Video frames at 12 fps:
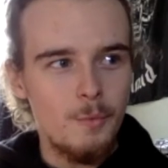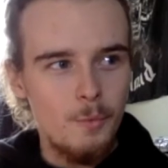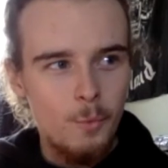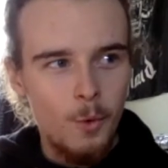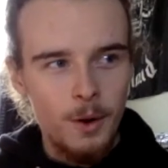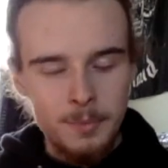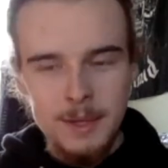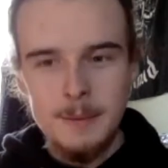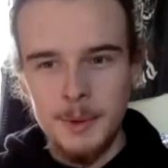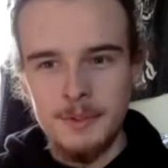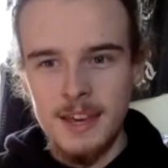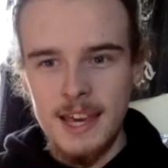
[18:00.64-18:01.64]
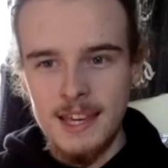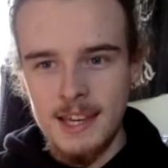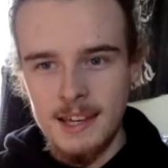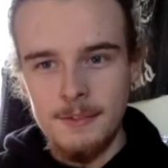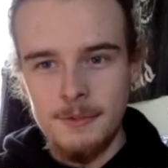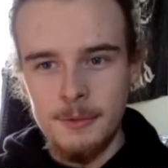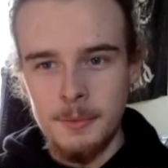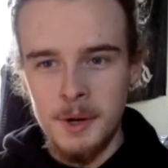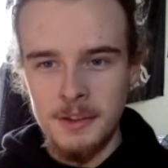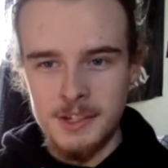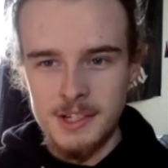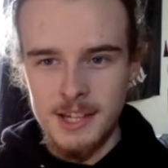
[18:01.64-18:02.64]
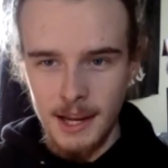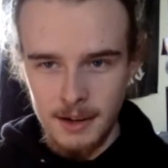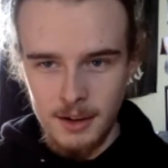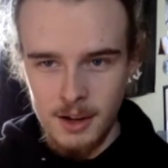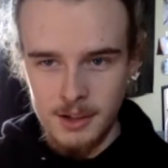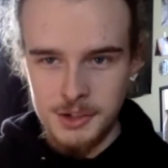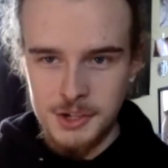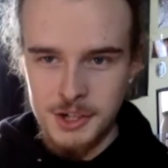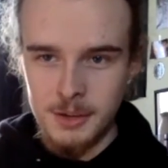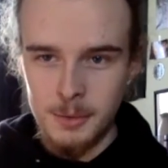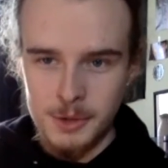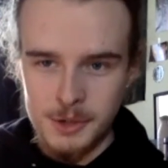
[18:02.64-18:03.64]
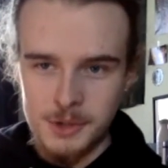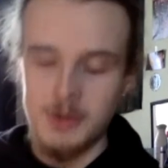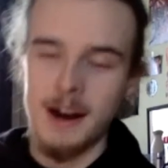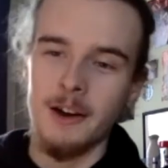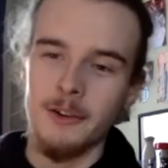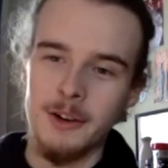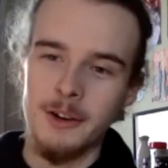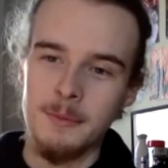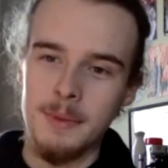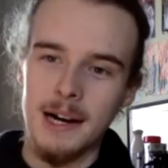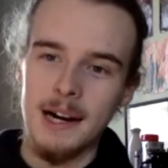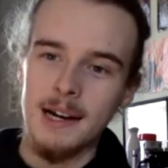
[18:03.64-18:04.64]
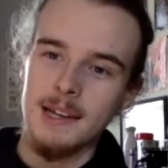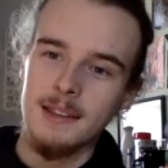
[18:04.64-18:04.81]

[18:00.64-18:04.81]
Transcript: what people take in from all this technology that we're surrounded by,